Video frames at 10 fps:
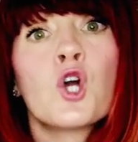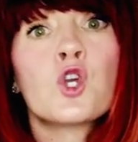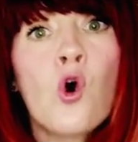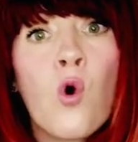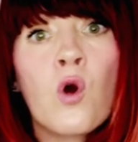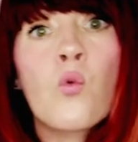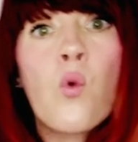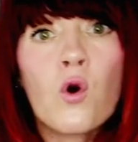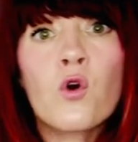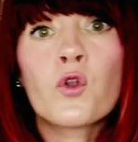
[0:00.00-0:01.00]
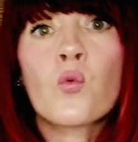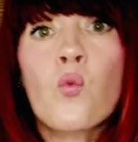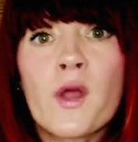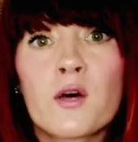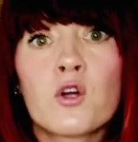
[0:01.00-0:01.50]
your
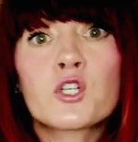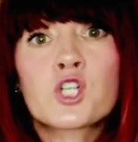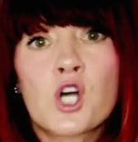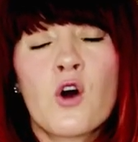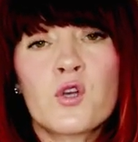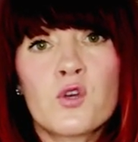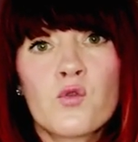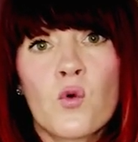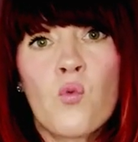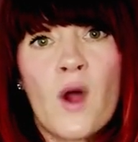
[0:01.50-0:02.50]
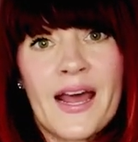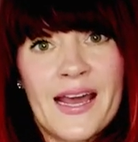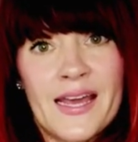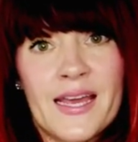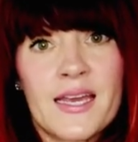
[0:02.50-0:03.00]
world will show you the
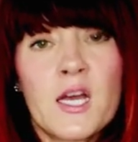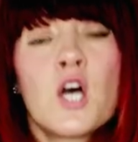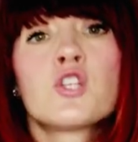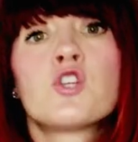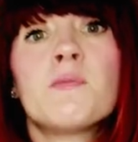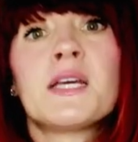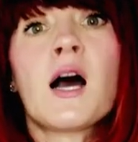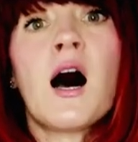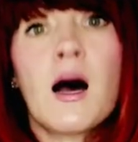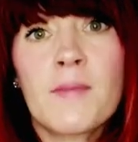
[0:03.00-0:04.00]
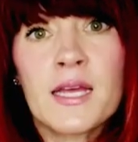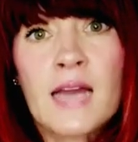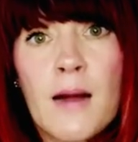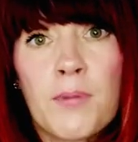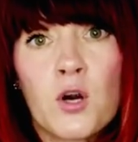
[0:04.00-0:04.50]
way to becoming
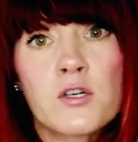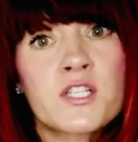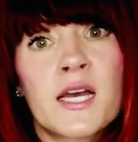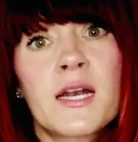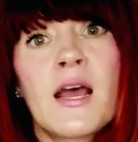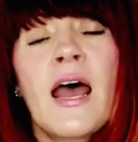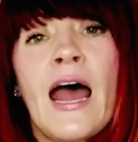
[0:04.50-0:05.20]
that person,